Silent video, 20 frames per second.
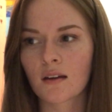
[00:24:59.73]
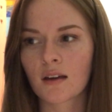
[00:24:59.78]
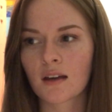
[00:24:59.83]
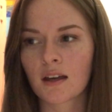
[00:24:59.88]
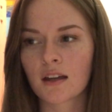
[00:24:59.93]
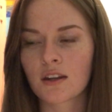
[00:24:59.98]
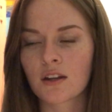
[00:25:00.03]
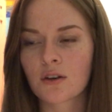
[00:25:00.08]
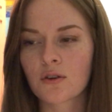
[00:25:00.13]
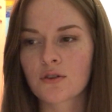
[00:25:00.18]

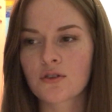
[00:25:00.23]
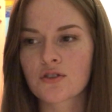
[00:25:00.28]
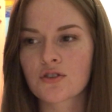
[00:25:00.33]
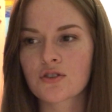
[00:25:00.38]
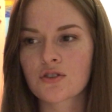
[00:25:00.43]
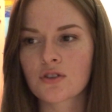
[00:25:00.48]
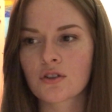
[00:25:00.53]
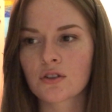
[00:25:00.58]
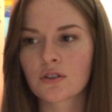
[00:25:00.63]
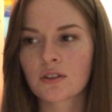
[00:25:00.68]
And there was
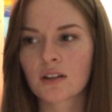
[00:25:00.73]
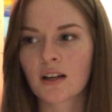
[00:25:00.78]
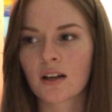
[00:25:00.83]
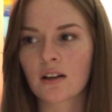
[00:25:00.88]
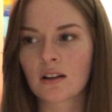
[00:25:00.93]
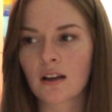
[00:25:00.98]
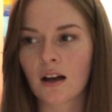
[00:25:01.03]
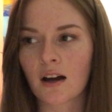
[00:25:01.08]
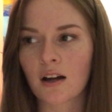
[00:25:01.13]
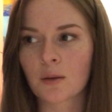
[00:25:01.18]
certainly a
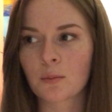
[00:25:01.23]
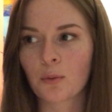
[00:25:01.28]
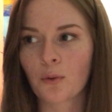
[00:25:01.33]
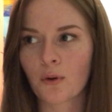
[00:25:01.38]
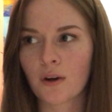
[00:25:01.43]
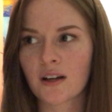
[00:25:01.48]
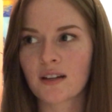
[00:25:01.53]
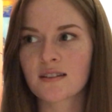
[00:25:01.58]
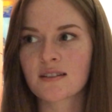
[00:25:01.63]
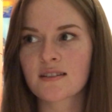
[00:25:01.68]
lot of
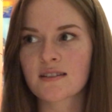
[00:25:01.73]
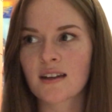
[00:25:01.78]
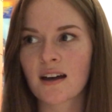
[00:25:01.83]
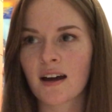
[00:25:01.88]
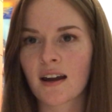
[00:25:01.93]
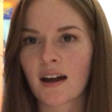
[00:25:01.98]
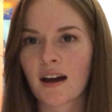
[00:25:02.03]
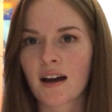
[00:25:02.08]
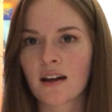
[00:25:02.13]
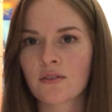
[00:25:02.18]
points
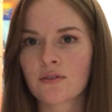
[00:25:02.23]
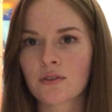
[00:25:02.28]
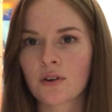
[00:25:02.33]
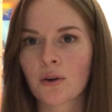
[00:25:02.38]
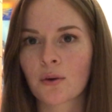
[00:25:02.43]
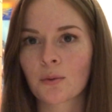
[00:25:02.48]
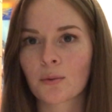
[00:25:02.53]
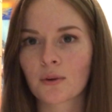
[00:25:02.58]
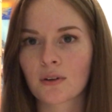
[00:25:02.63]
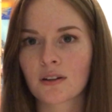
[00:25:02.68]
that I
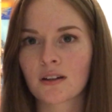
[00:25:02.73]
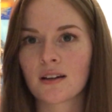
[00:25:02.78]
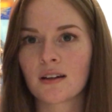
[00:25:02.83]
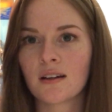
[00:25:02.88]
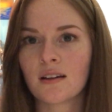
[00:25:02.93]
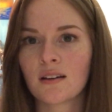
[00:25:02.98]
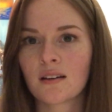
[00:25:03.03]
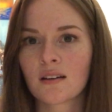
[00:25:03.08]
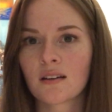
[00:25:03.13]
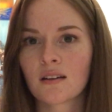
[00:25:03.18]
felt really,